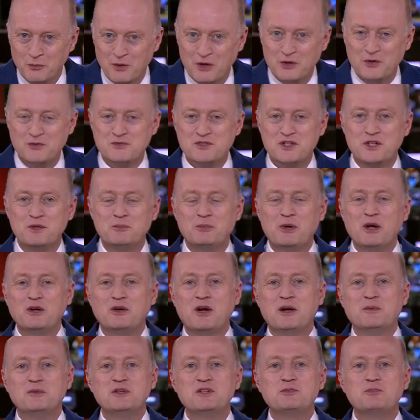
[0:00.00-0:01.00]
and welcome to the
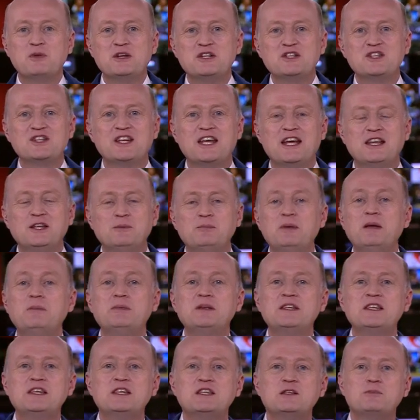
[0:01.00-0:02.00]
programme which brings together
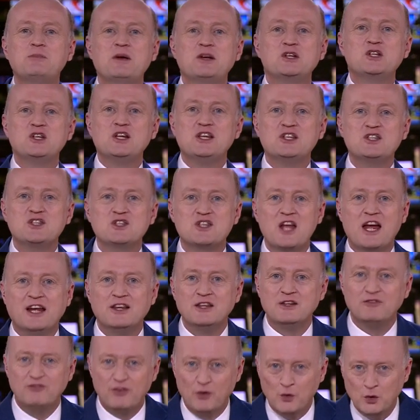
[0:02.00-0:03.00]
BBC specialists
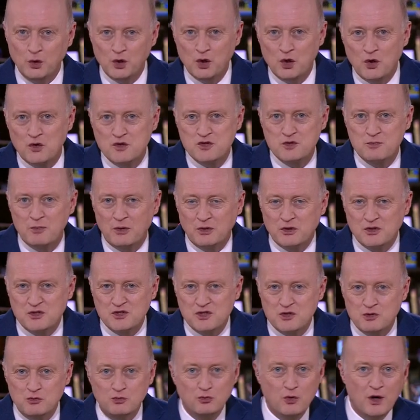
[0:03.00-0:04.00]
and the foreign
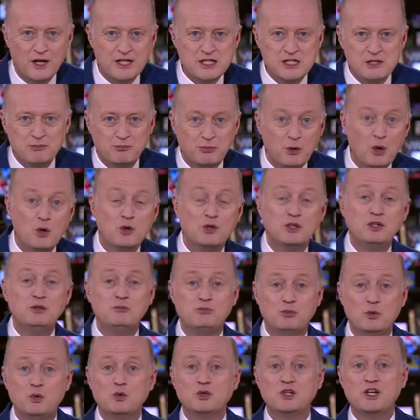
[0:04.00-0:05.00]
correspondents who write, blog
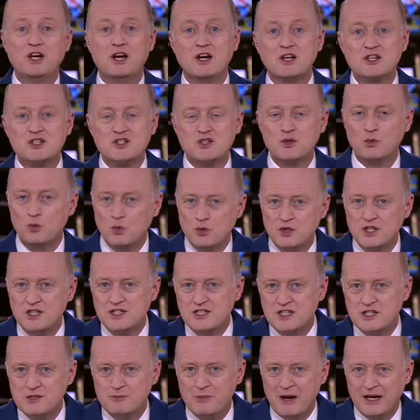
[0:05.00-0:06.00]
and broadcast to
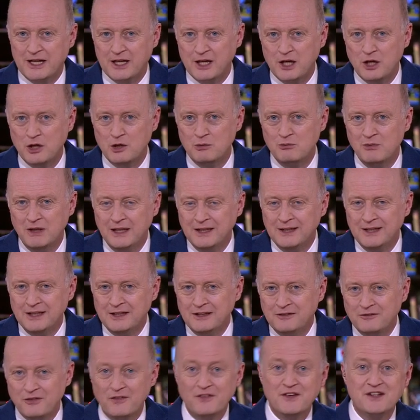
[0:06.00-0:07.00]
audiences back home
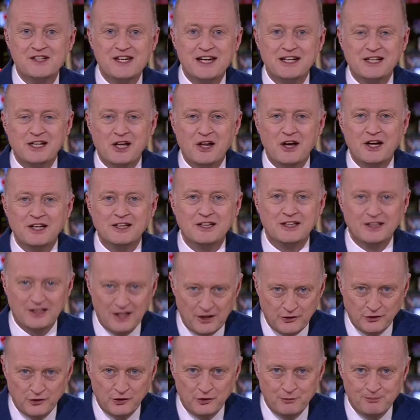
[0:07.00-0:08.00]
from the Dateline
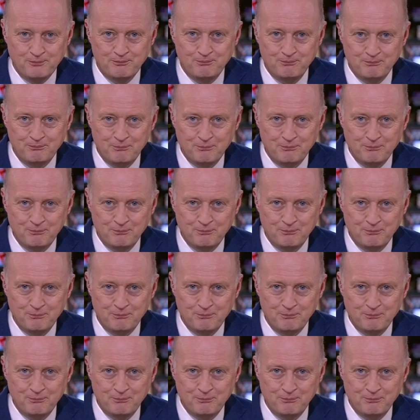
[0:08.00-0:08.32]
London.